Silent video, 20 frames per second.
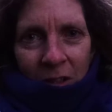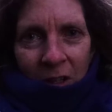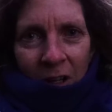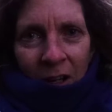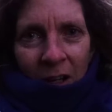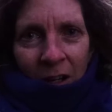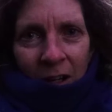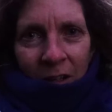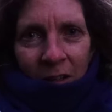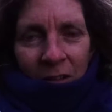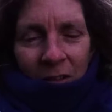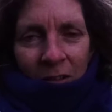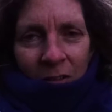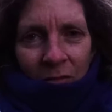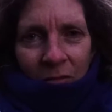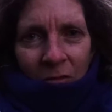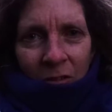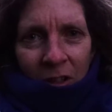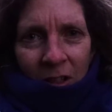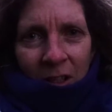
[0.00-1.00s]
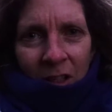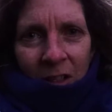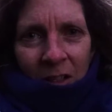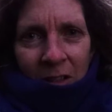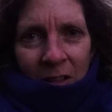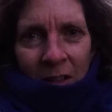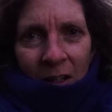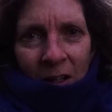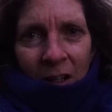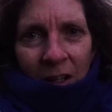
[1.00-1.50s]
died really has
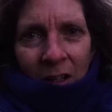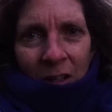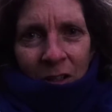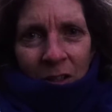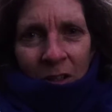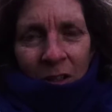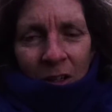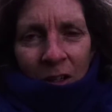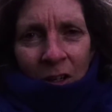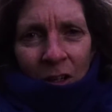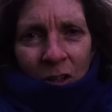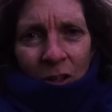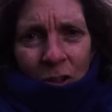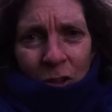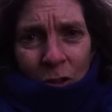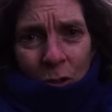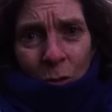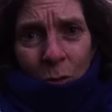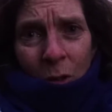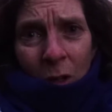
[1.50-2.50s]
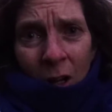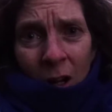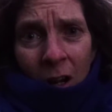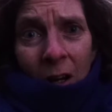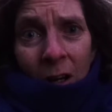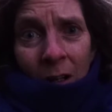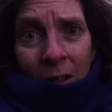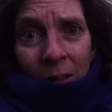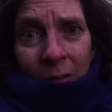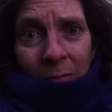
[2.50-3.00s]
died too
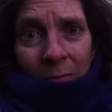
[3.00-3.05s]
young,